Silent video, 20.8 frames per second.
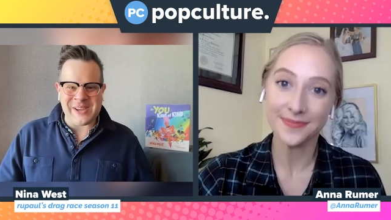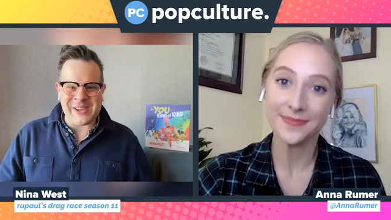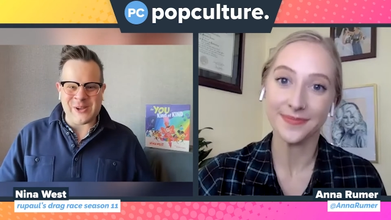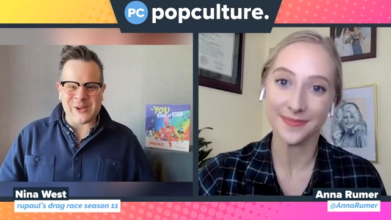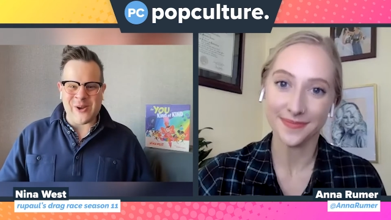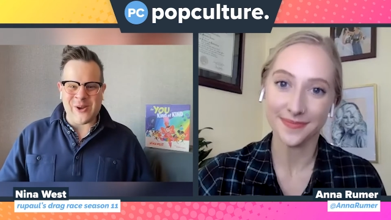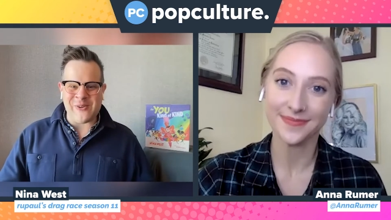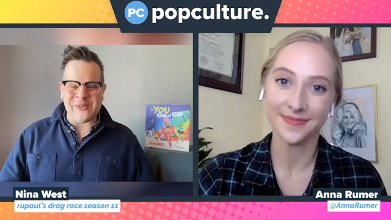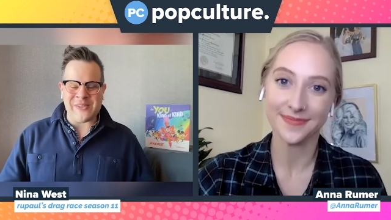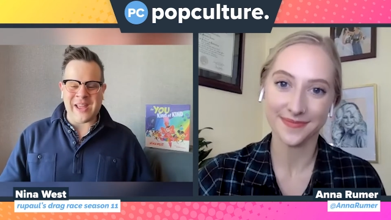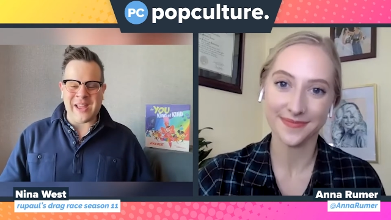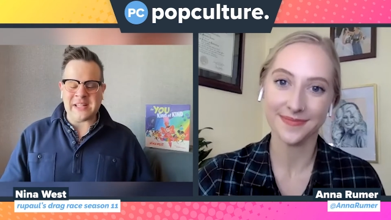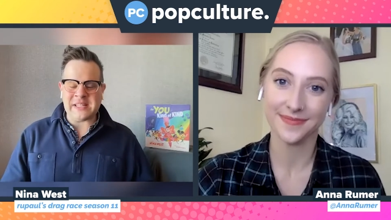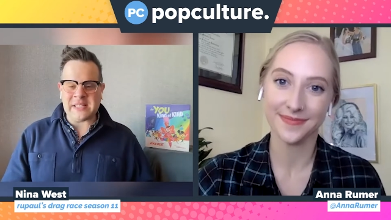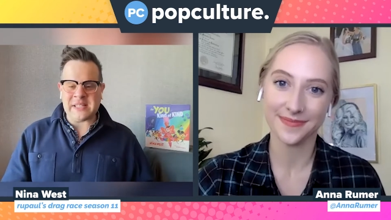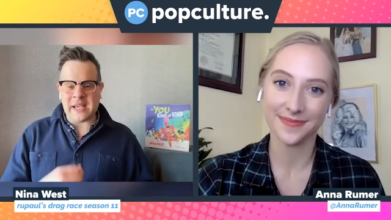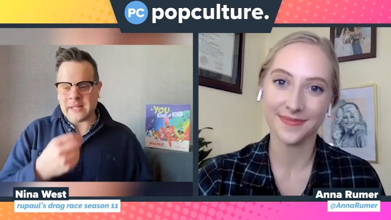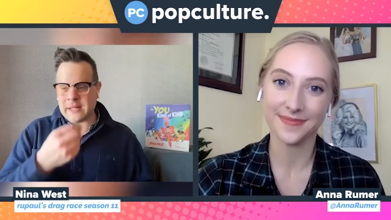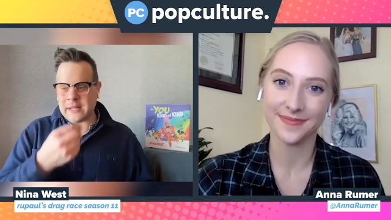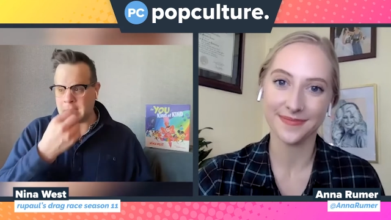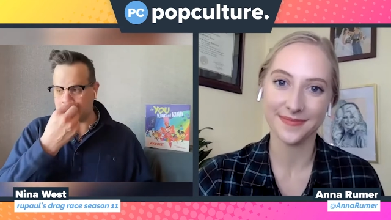Speaker 1: You know, and that's,
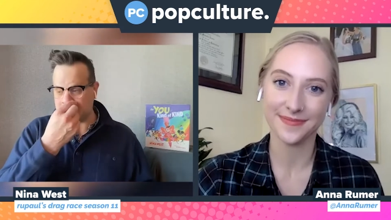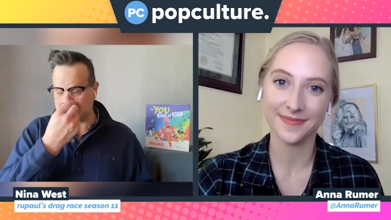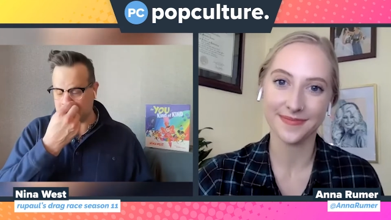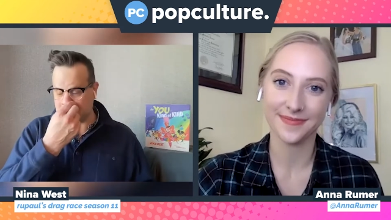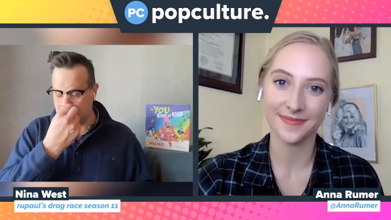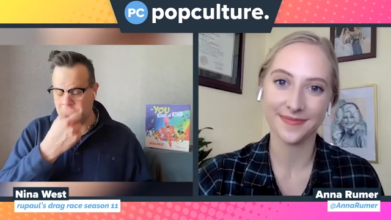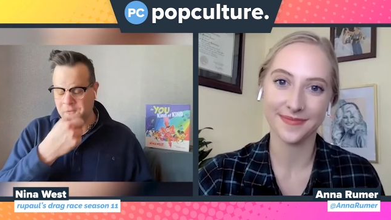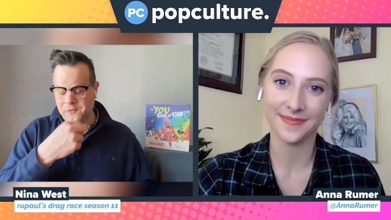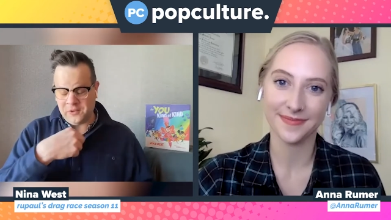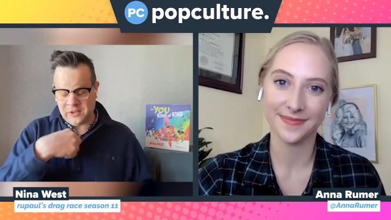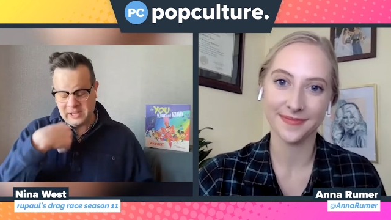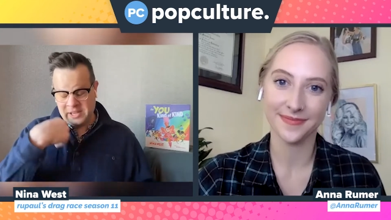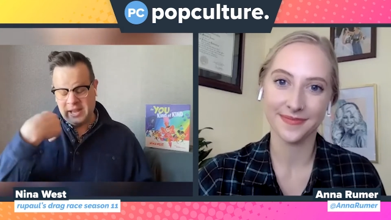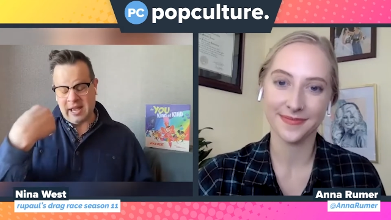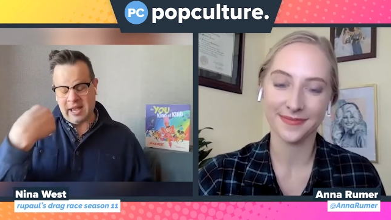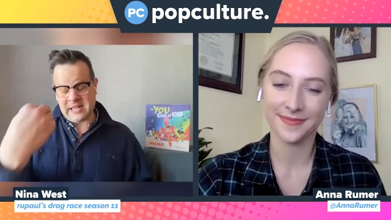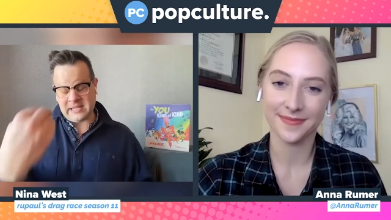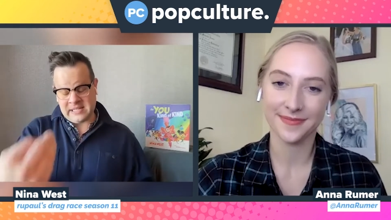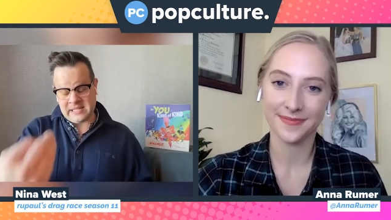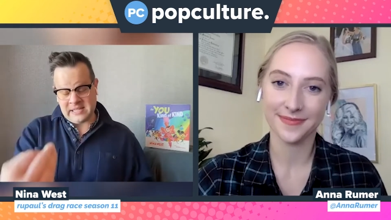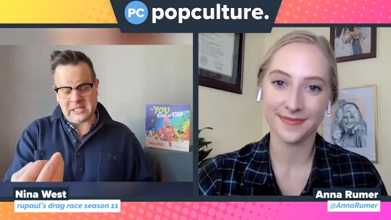and truthfully,
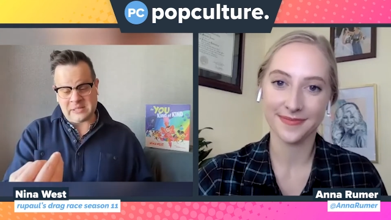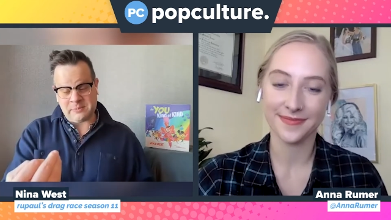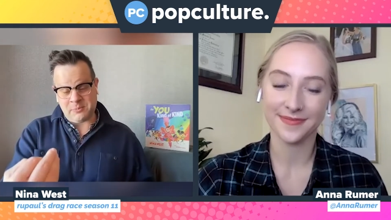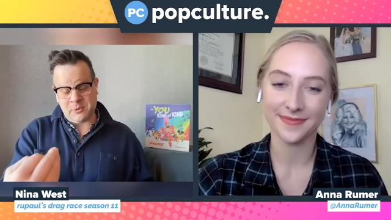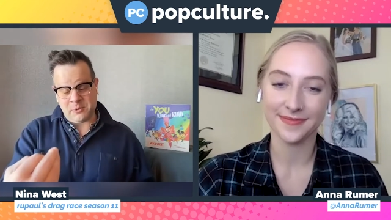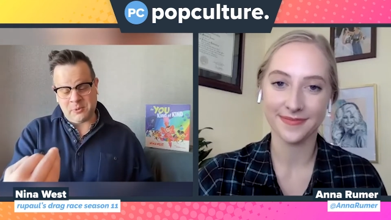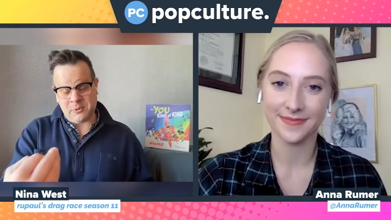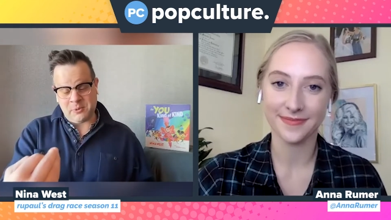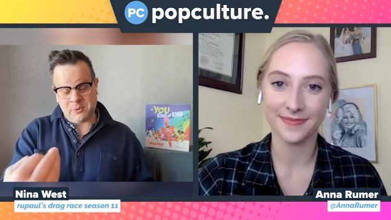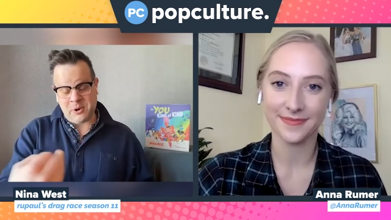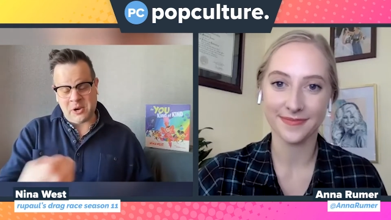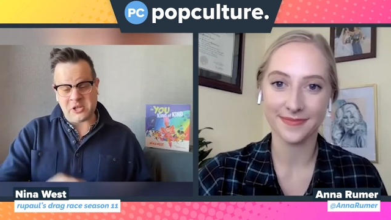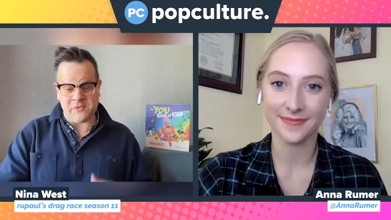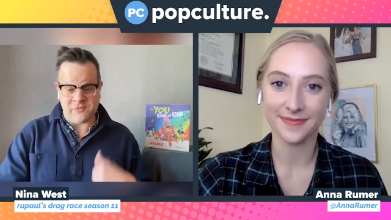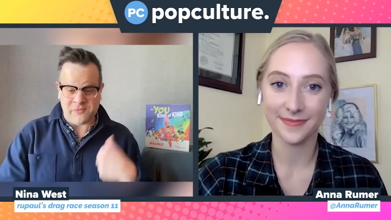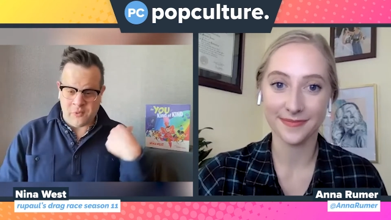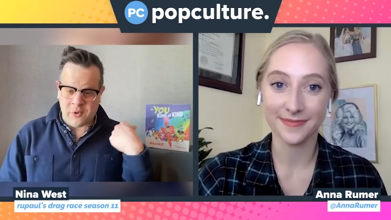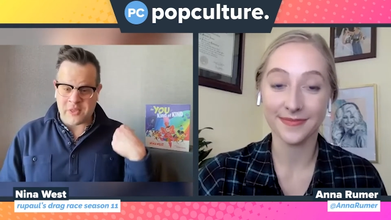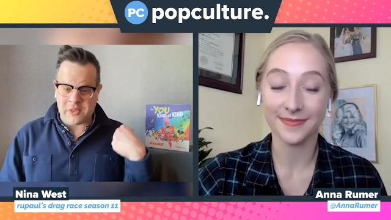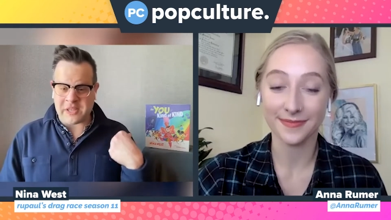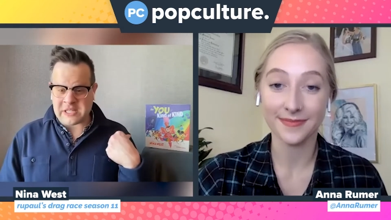as an
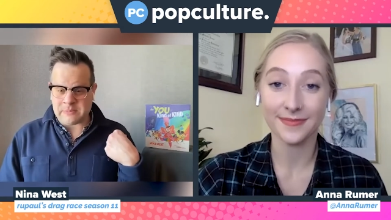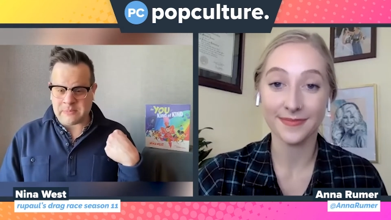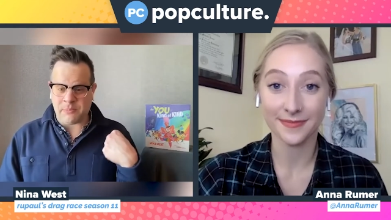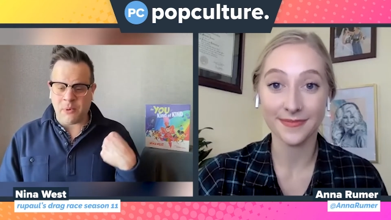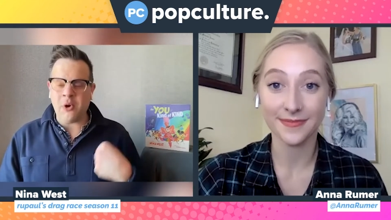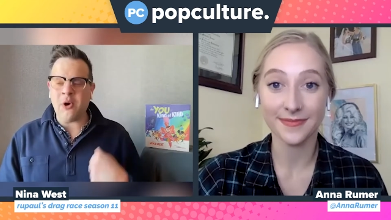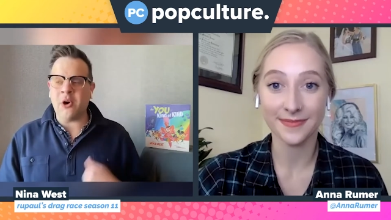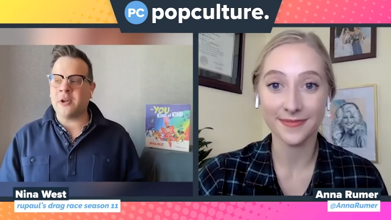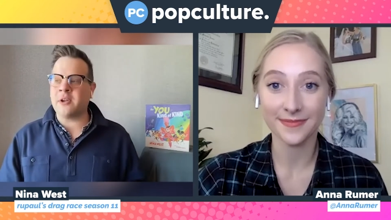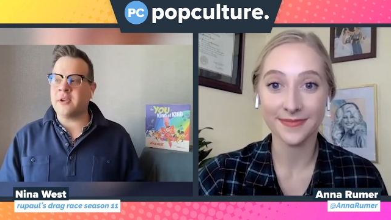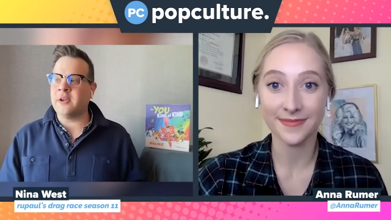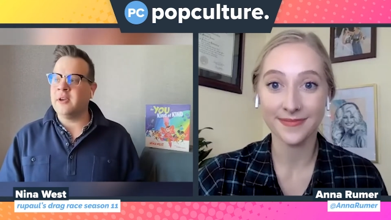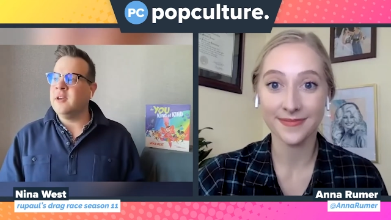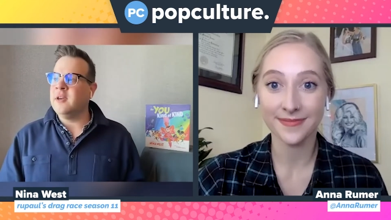inspiration for this book,